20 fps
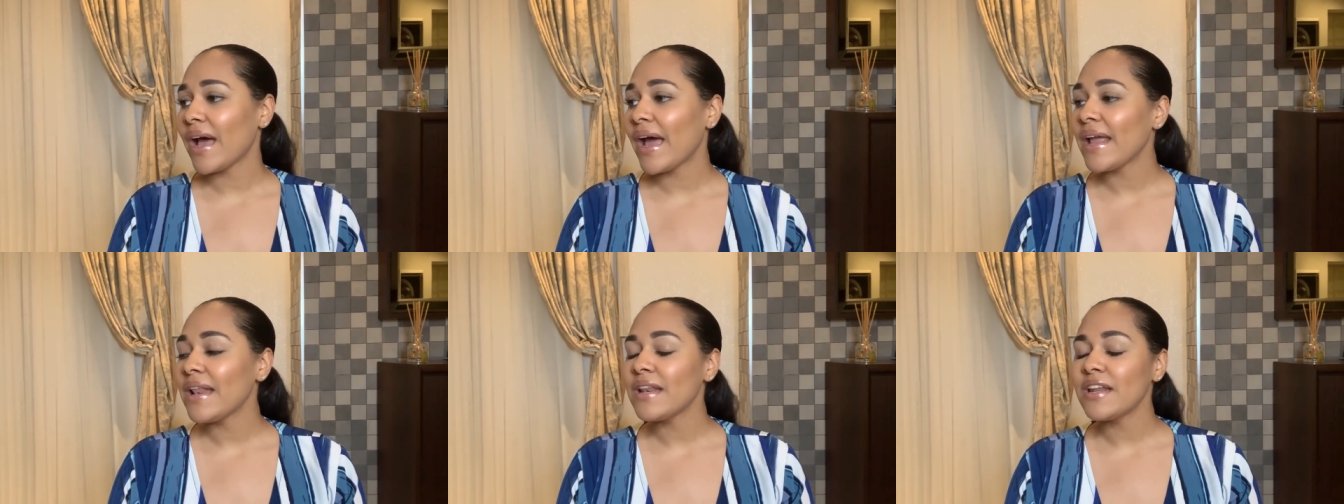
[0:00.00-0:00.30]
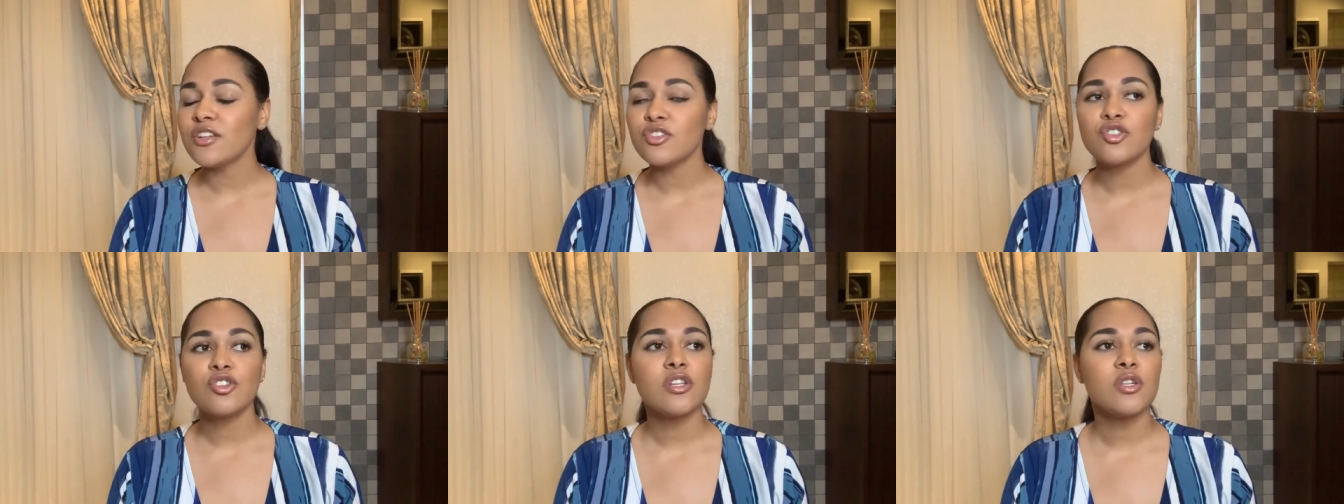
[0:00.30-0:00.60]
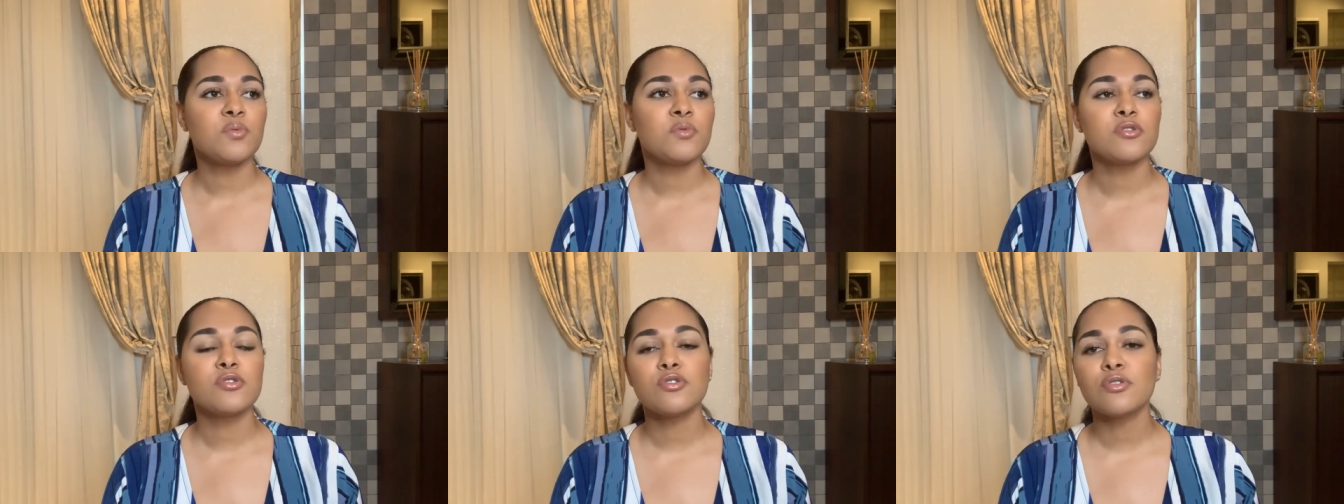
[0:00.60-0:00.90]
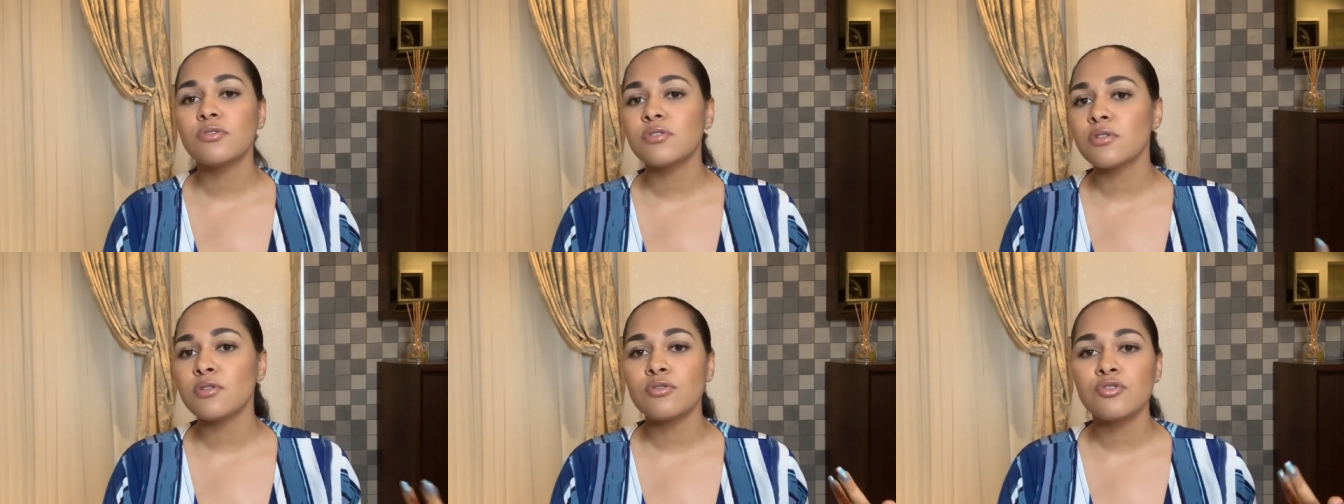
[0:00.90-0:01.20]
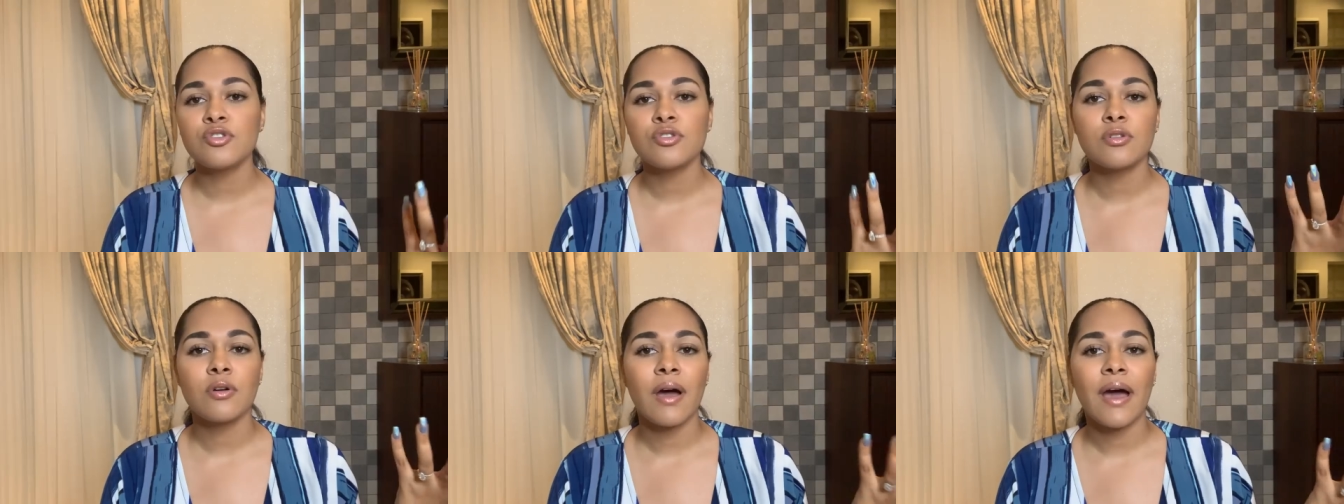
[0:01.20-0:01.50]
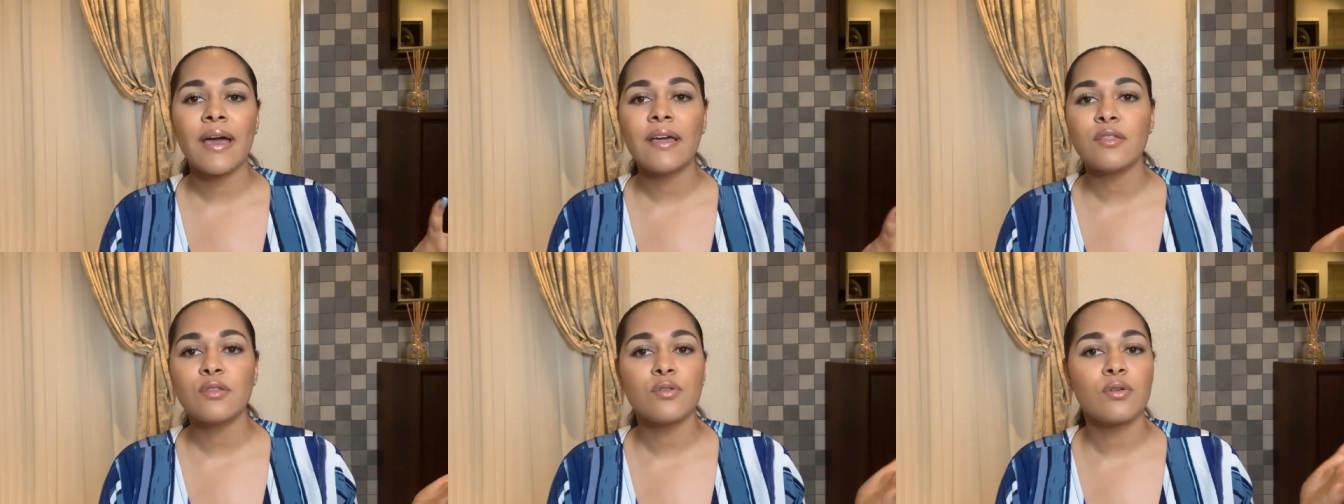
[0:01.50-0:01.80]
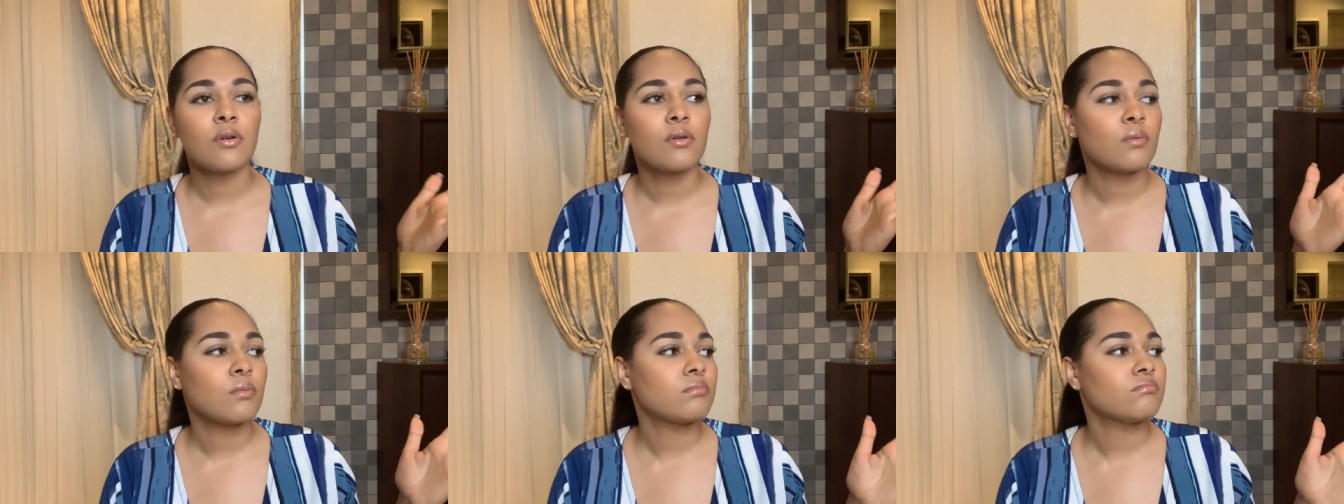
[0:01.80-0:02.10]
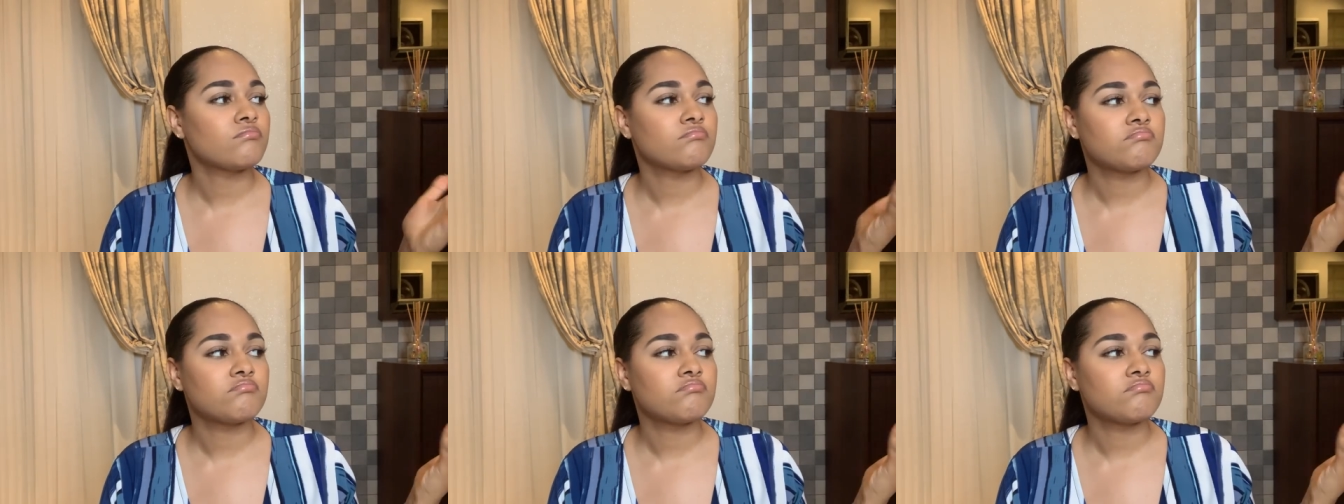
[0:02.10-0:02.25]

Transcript: I literally was so delusional. I thought